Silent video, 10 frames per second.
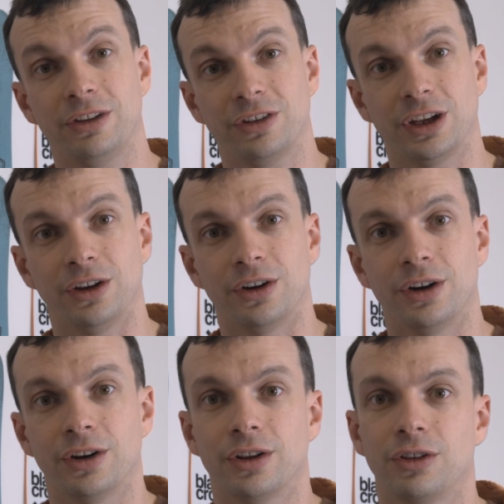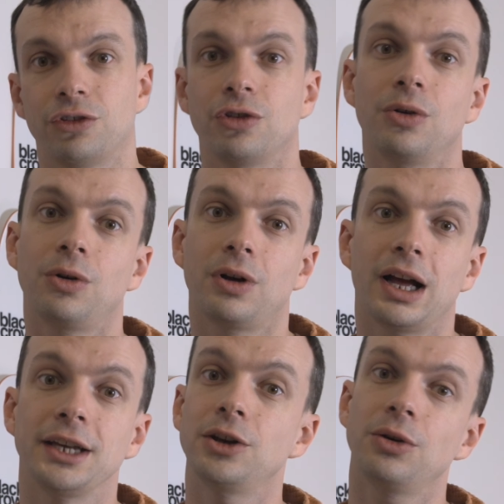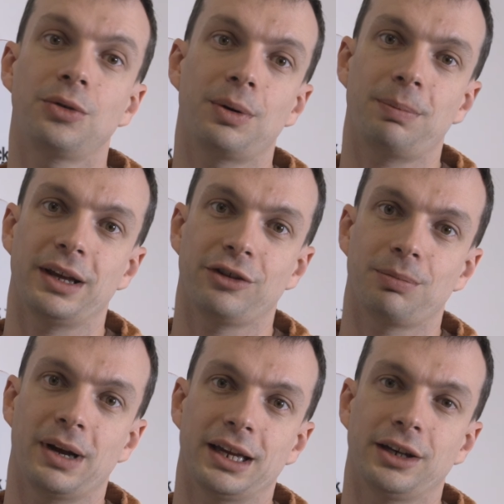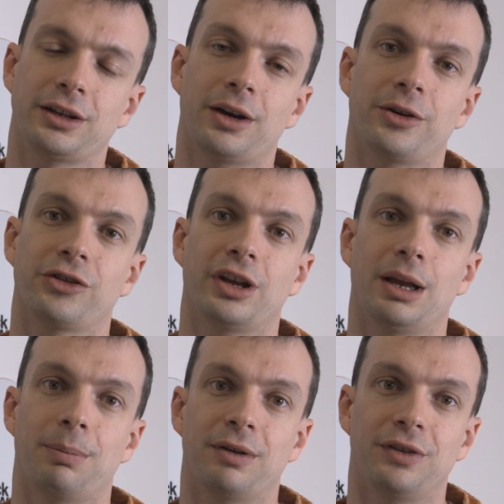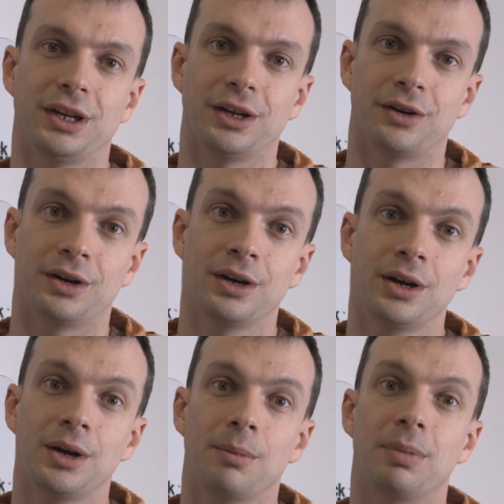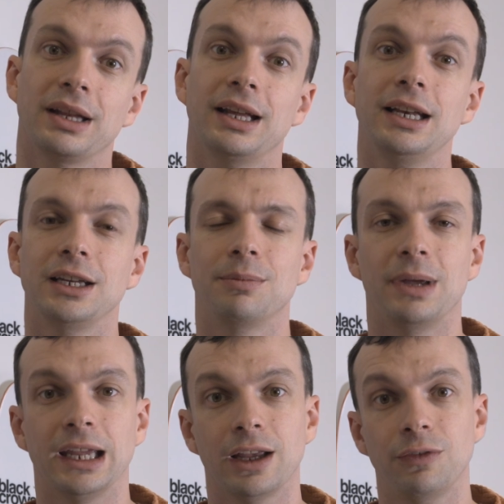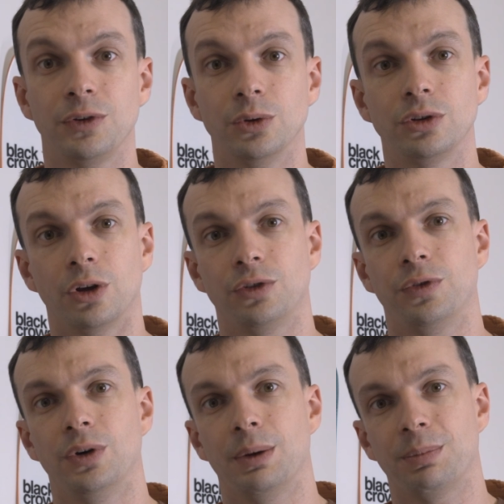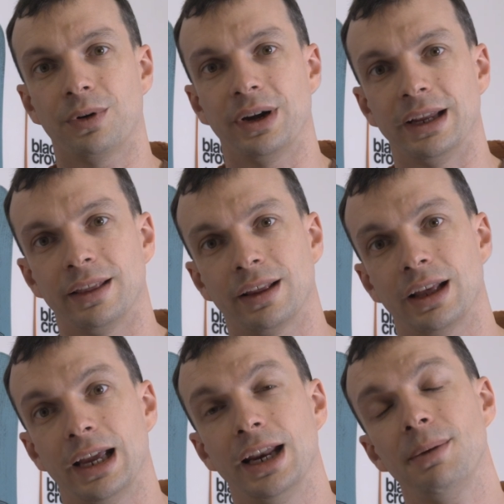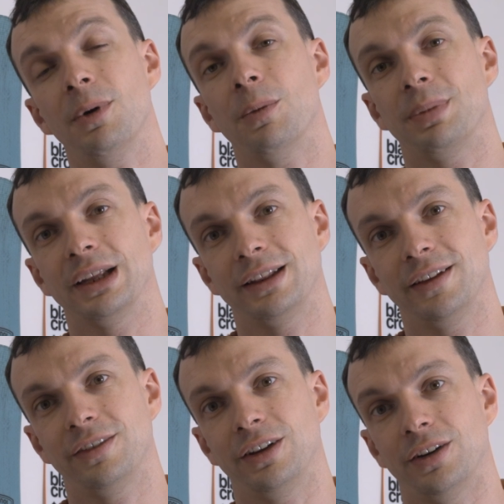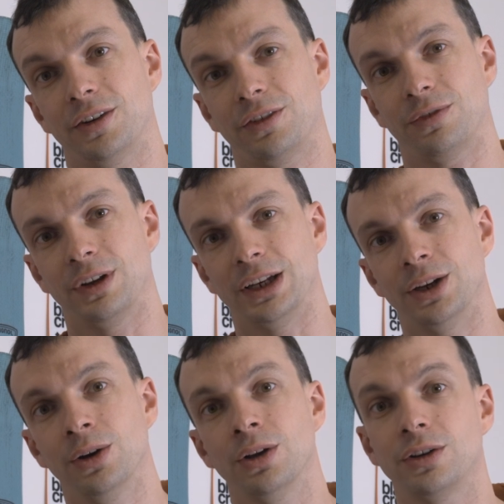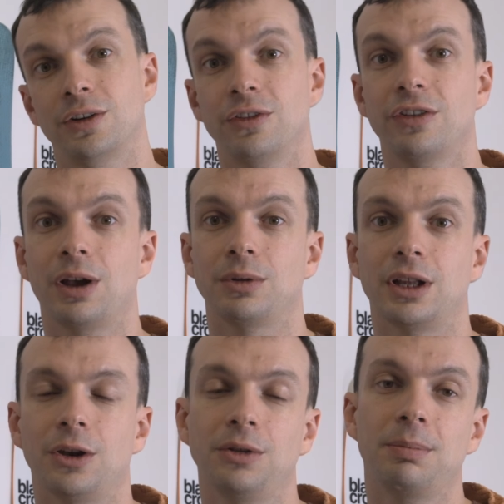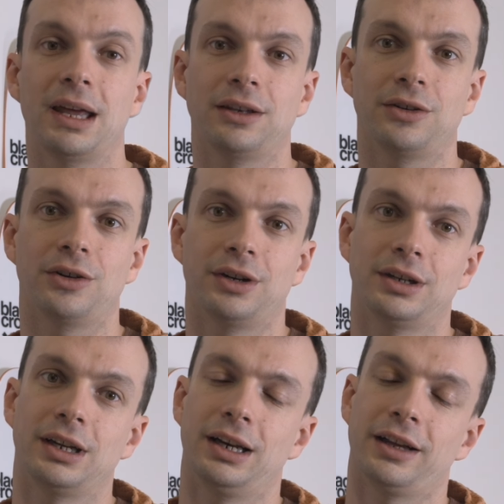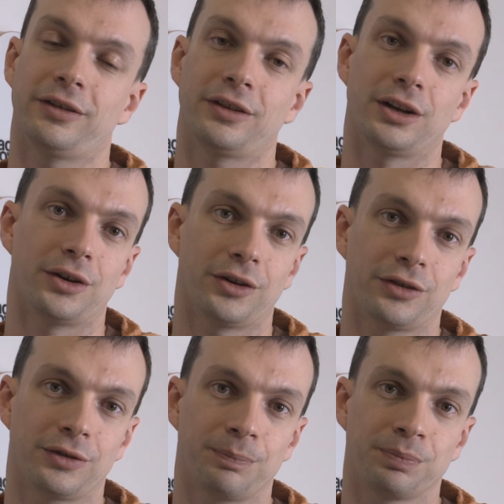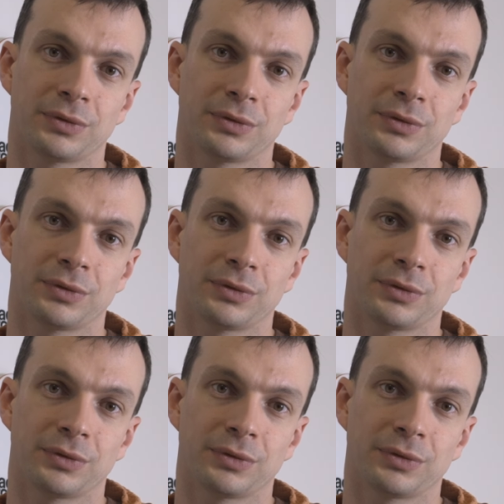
skier, so I don't replace my entire setup every year, but I did make a few thoughtful upgrades, and I'm hoping this year's video turns out a lot better than last year's.